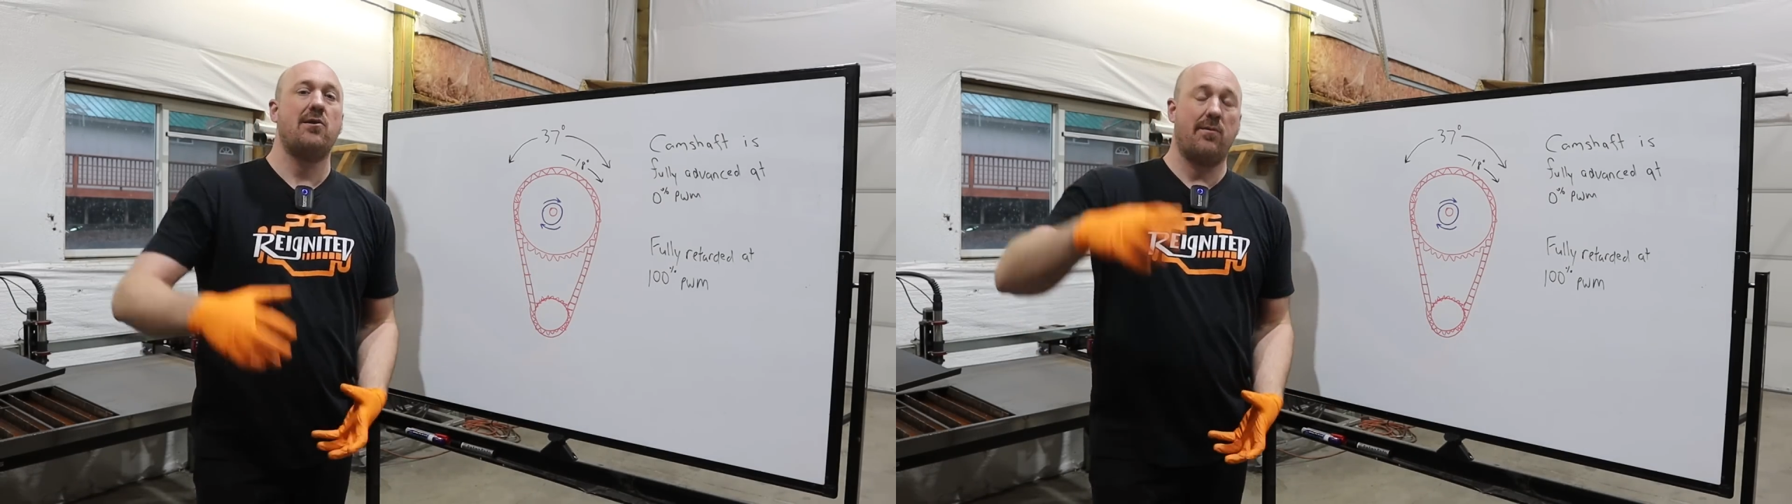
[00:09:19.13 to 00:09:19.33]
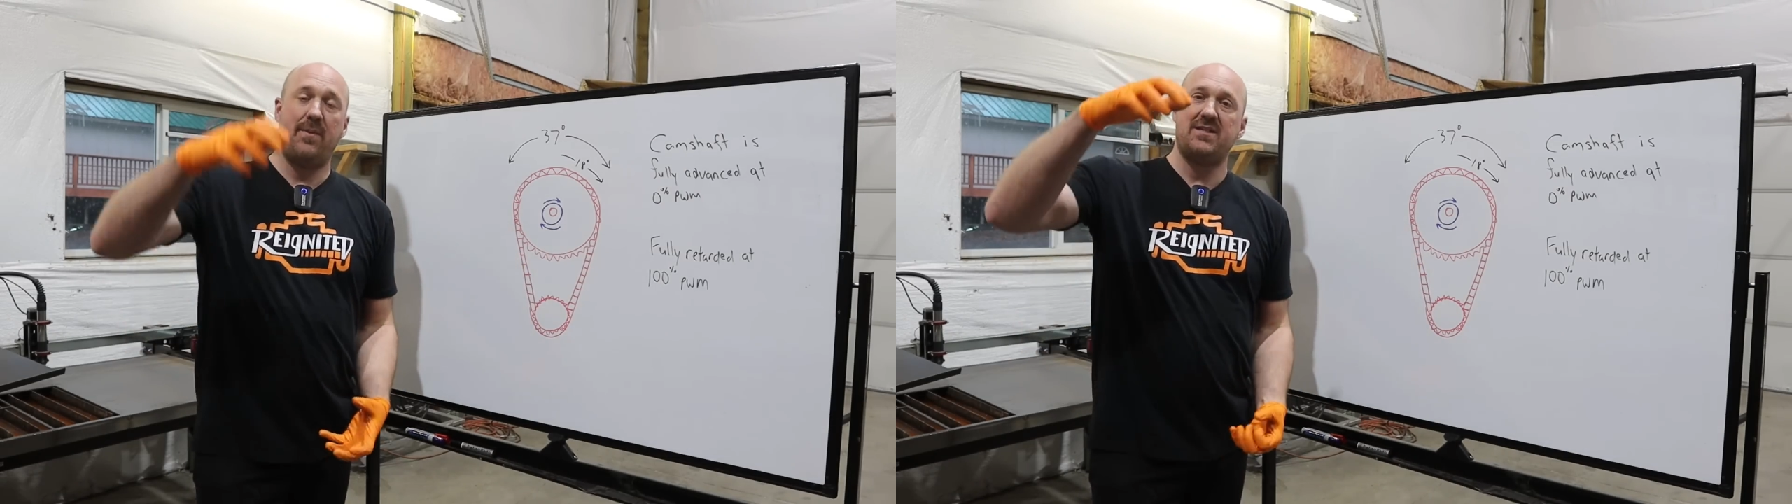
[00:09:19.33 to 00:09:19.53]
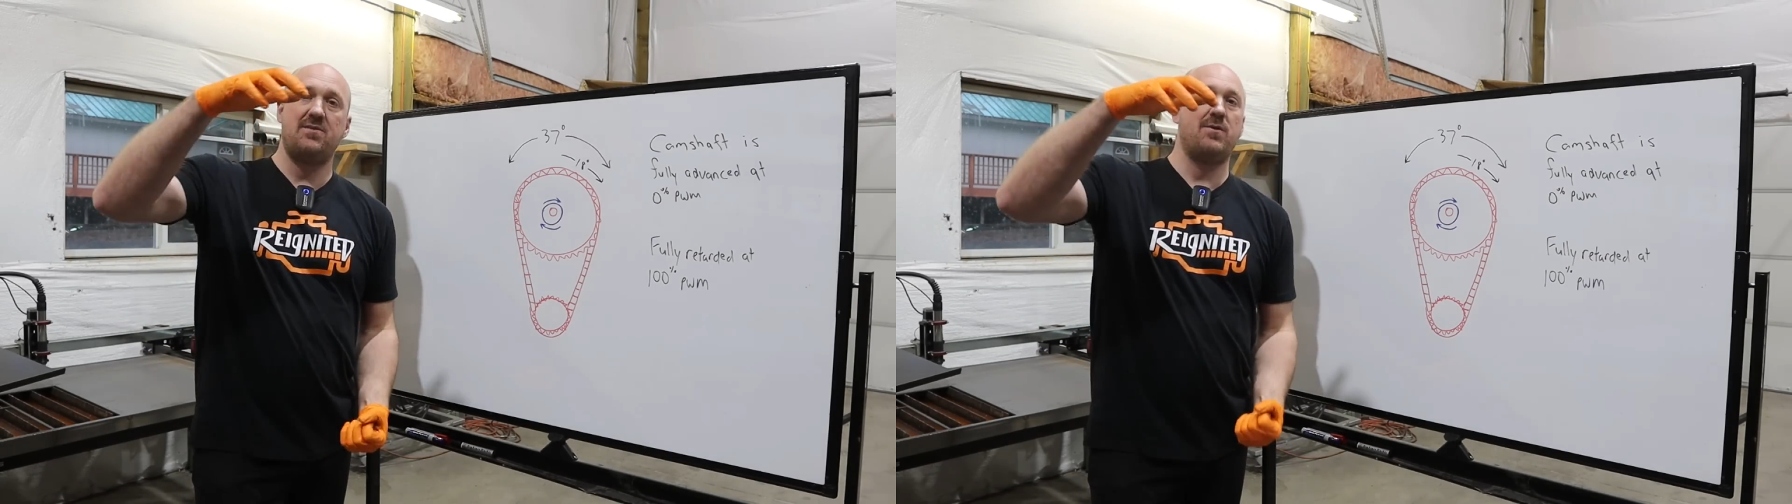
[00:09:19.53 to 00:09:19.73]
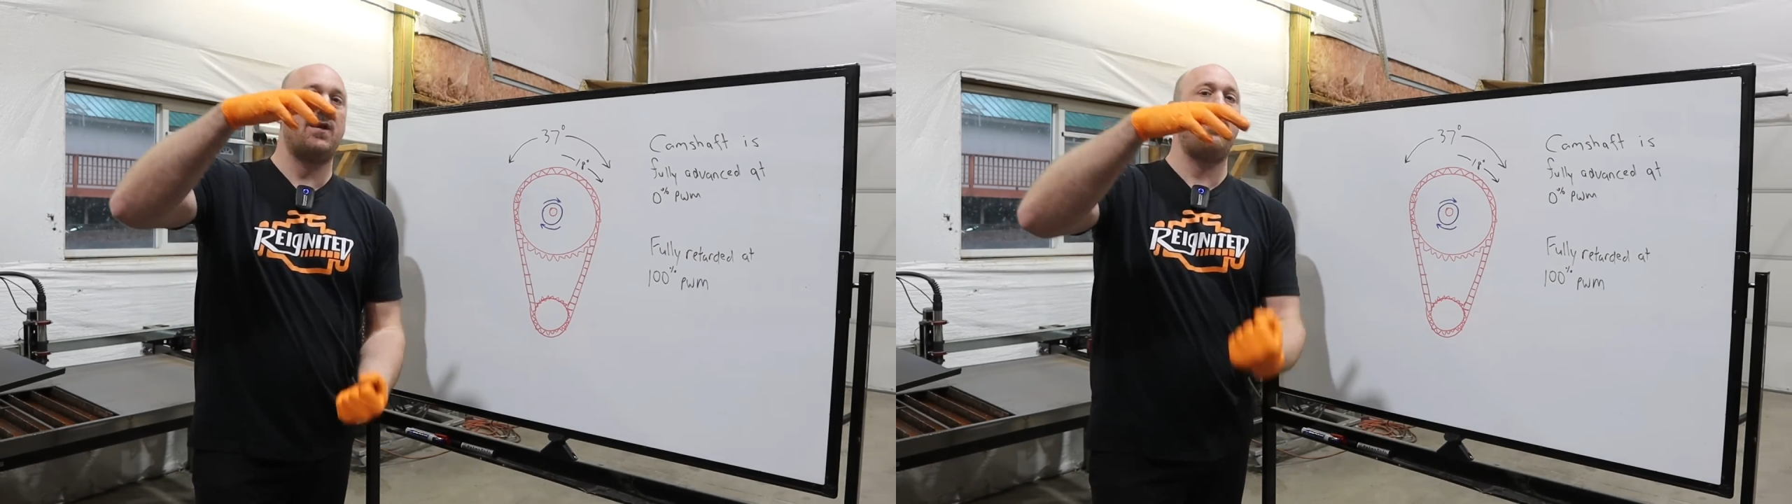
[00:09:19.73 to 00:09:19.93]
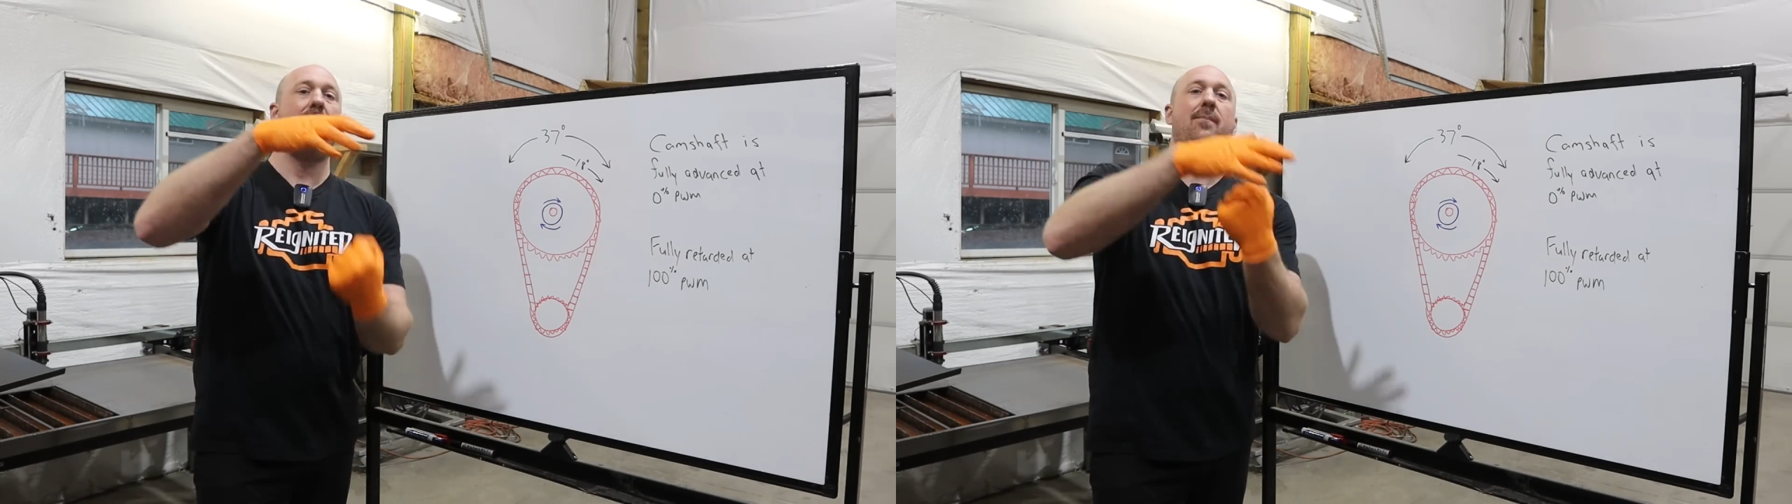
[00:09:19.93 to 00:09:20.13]
your piston
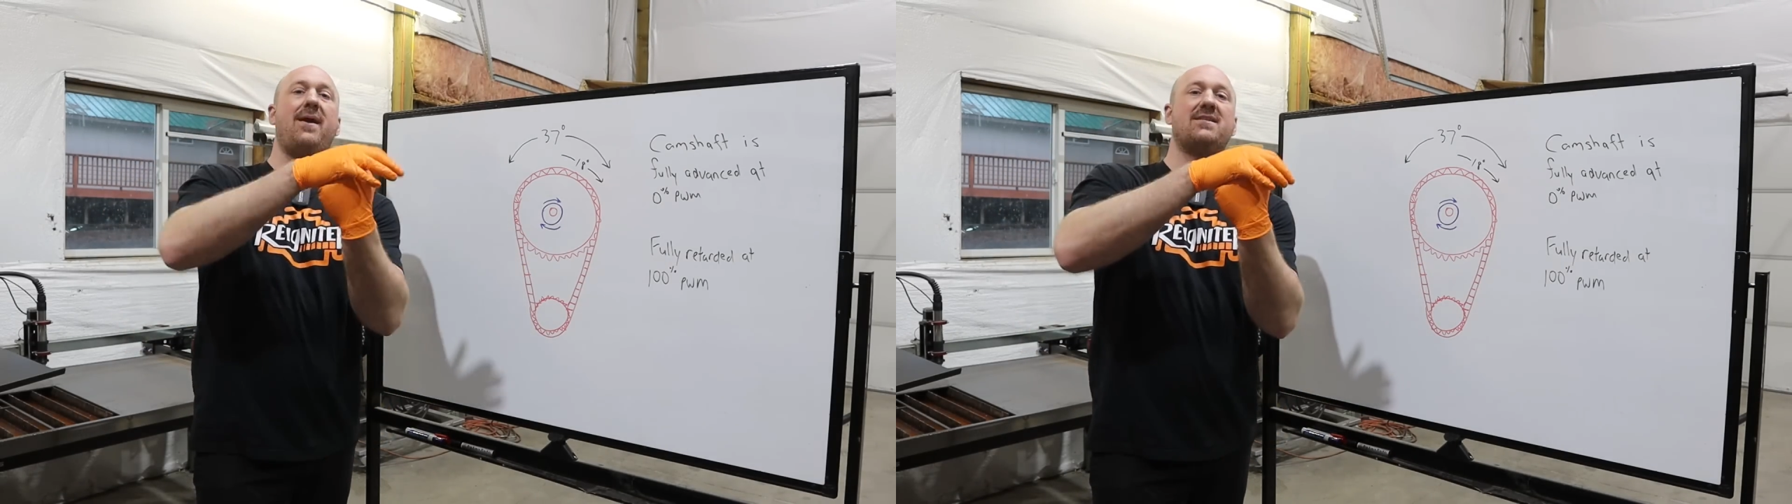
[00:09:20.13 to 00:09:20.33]
would come up